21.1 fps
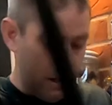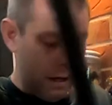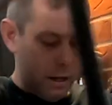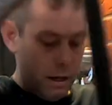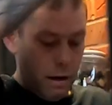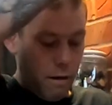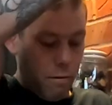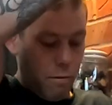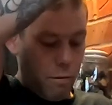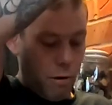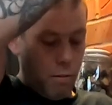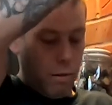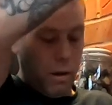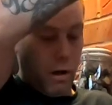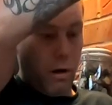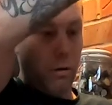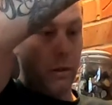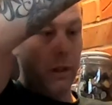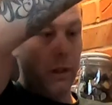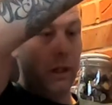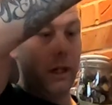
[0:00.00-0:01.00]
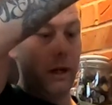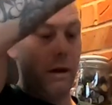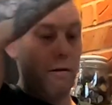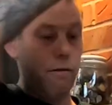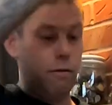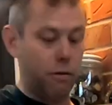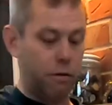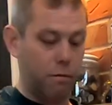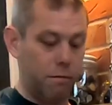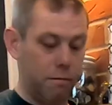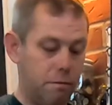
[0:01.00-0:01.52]
That'll probably hold itself
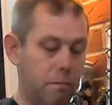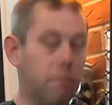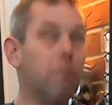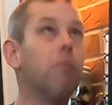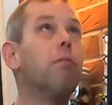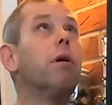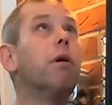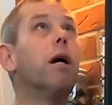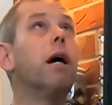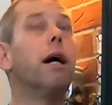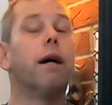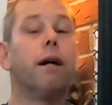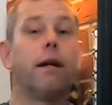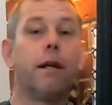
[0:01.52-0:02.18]
up. Yeah.